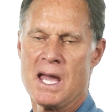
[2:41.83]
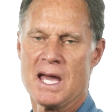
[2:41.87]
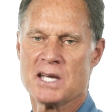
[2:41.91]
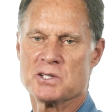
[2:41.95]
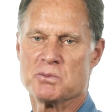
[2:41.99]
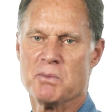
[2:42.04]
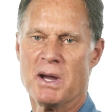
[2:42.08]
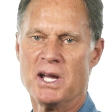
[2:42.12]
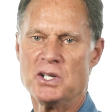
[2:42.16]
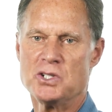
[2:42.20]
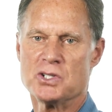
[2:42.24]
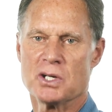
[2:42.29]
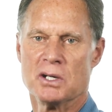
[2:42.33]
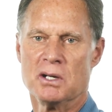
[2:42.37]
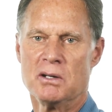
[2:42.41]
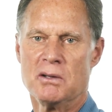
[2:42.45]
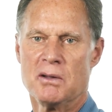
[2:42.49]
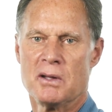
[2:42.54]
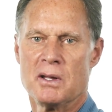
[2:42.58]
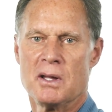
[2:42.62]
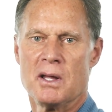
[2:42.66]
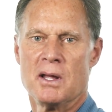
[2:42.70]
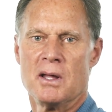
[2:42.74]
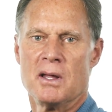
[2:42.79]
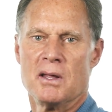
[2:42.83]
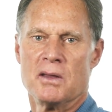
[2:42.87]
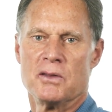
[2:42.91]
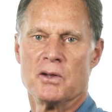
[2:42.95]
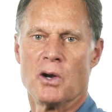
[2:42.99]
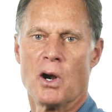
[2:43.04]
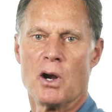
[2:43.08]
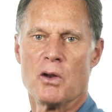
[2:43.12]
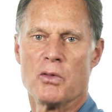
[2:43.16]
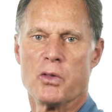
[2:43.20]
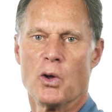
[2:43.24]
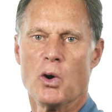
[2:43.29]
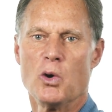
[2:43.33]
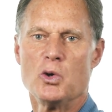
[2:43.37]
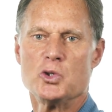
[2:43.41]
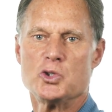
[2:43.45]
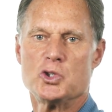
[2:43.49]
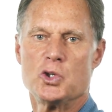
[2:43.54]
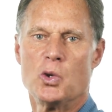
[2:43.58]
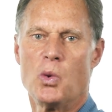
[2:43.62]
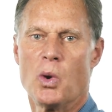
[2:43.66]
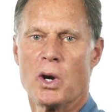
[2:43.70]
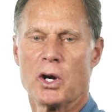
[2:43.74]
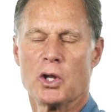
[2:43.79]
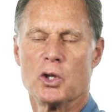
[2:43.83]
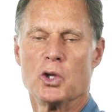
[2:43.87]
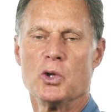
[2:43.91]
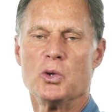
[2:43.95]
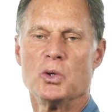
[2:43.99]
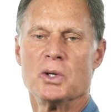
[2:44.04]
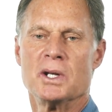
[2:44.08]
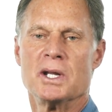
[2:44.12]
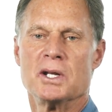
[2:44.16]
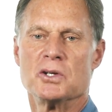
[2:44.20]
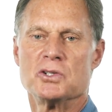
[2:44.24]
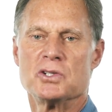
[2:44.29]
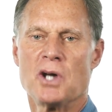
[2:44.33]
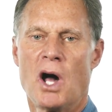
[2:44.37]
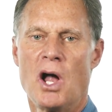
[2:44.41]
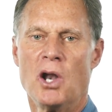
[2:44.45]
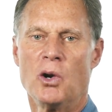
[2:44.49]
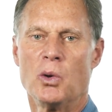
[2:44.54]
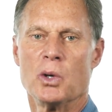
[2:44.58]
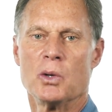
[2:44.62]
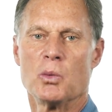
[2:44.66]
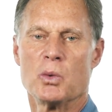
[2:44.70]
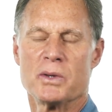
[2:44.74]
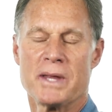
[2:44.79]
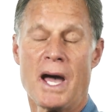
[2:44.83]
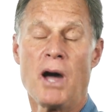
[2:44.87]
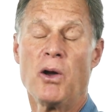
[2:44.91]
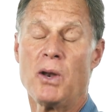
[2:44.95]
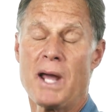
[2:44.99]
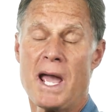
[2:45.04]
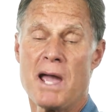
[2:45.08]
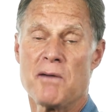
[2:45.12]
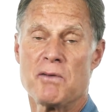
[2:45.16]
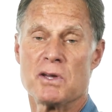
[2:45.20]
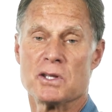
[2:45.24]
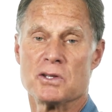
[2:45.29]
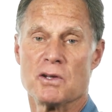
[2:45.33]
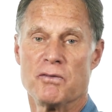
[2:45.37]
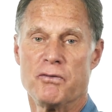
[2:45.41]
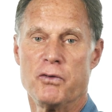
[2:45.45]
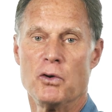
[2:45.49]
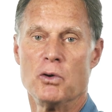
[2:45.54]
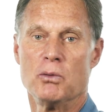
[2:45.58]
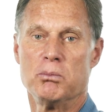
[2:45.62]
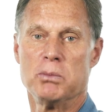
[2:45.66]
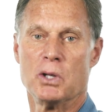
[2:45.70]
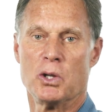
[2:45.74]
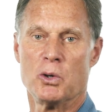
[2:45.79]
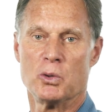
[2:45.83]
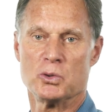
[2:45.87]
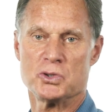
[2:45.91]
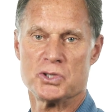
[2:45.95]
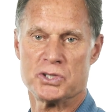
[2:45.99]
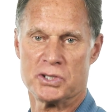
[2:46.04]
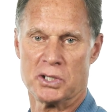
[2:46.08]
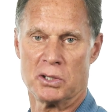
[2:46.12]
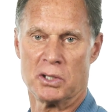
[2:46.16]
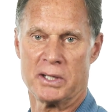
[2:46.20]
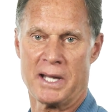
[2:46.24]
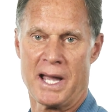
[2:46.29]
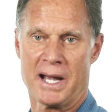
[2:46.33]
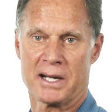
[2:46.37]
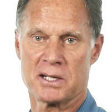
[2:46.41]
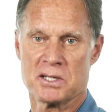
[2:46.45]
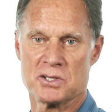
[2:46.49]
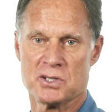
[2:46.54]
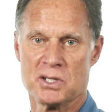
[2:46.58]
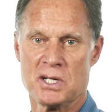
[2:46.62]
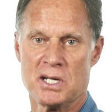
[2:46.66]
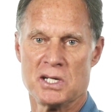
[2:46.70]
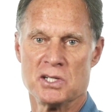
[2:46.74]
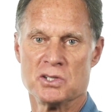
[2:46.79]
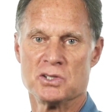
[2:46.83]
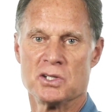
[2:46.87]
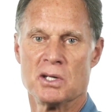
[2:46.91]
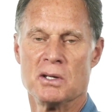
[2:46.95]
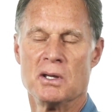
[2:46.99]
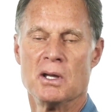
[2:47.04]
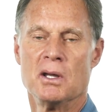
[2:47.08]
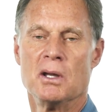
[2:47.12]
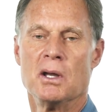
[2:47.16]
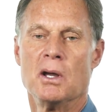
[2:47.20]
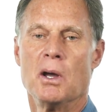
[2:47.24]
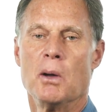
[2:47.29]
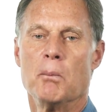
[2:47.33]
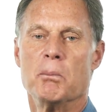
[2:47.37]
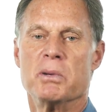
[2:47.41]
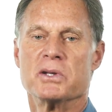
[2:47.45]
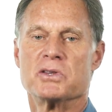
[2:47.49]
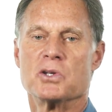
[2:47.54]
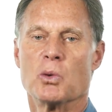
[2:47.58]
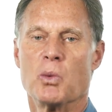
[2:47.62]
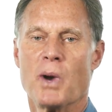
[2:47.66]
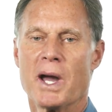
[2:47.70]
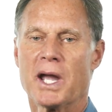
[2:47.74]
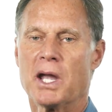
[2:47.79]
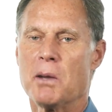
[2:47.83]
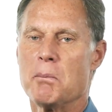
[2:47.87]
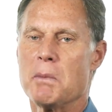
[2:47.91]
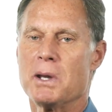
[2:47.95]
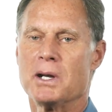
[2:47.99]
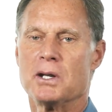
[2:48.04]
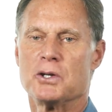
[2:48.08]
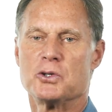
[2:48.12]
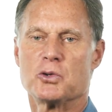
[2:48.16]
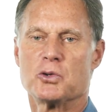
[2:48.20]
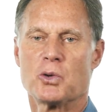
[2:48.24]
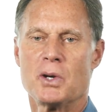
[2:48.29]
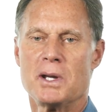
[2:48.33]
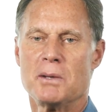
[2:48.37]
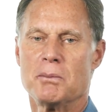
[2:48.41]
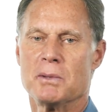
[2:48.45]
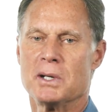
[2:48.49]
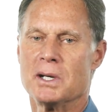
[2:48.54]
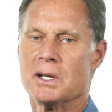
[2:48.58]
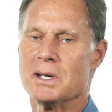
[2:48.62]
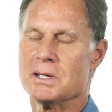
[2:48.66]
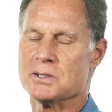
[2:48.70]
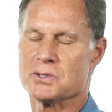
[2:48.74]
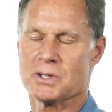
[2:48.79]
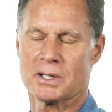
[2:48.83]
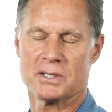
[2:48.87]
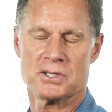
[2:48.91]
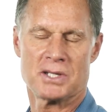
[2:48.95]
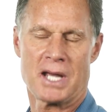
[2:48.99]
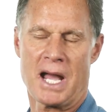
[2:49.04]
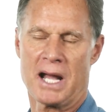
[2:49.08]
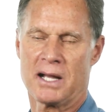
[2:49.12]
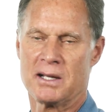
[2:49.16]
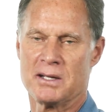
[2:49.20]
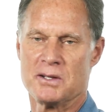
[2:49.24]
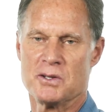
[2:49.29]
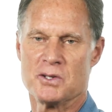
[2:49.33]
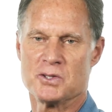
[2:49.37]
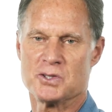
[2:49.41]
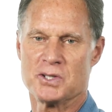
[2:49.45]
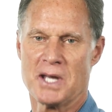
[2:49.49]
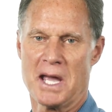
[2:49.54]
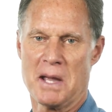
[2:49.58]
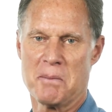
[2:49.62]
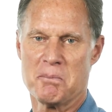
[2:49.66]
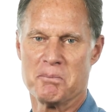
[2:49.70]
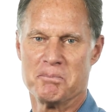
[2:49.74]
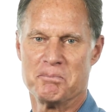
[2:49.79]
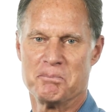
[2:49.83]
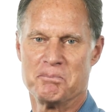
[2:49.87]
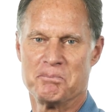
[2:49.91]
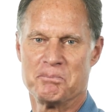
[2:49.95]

As mentioned, there are those who are gluten intolerant without having the full-blown celiac disease, but the recommended treatment is exactly the same.